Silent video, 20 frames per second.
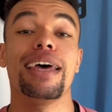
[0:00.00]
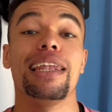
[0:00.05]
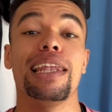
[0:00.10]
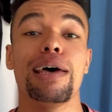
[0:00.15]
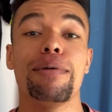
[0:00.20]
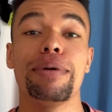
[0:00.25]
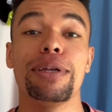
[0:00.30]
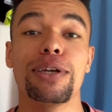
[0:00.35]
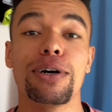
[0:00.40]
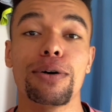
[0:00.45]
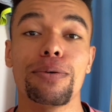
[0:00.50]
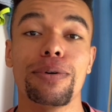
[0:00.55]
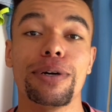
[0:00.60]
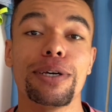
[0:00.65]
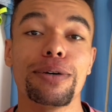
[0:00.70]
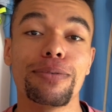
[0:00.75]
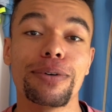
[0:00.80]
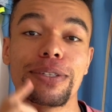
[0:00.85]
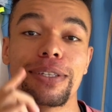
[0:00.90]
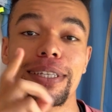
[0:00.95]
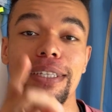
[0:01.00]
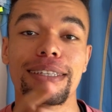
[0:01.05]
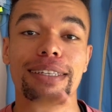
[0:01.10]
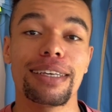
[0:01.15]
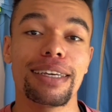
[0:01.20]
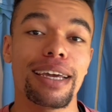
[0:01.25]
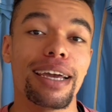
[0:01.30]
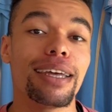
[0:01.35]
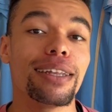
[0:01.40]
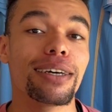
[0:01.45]
Let me know what you want to
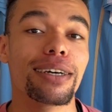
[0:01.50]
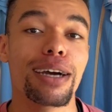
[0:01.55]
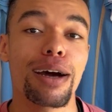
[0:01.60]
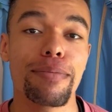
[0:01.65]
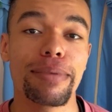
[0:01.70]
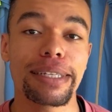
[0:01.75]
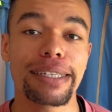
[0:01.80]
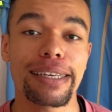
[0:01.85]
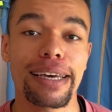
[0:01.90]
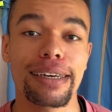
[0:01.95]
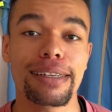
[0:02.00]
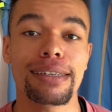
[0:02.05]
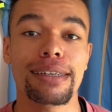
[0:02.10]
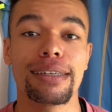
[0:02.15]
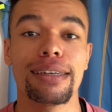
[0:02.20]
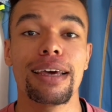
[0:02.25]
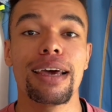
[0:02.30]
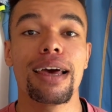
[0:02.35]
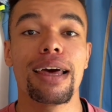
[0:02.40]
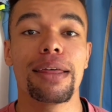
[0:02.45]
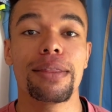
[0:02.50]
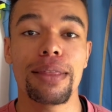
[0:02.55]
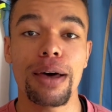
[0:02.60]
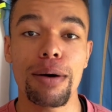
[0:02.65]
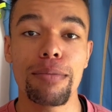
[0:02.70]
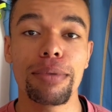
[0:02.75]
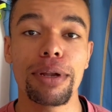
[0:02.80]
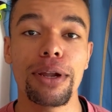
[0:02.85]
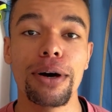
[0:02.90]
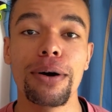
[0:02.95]
see in the comment section
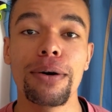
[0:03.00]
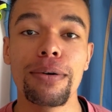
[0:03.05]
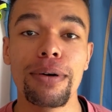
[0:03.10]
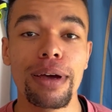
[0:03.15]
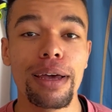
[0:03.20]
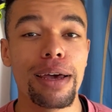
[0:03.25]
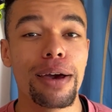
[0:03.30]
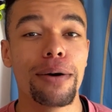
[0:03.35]
down below.